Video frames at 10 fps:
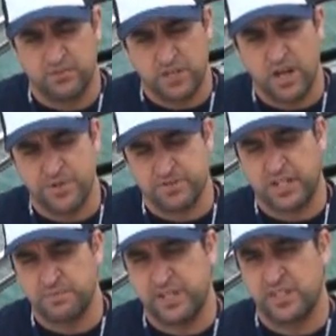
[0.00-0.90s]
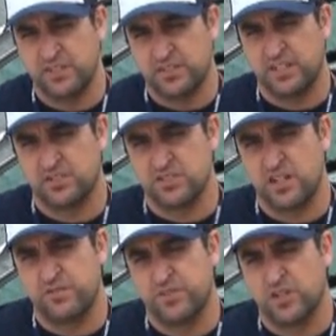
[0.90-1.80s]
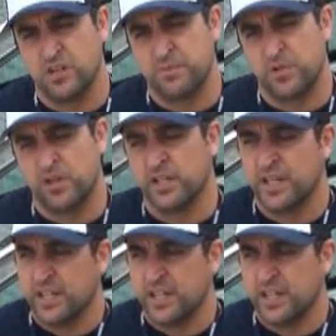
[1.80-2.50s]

We always recommend that you take your cell phone on board.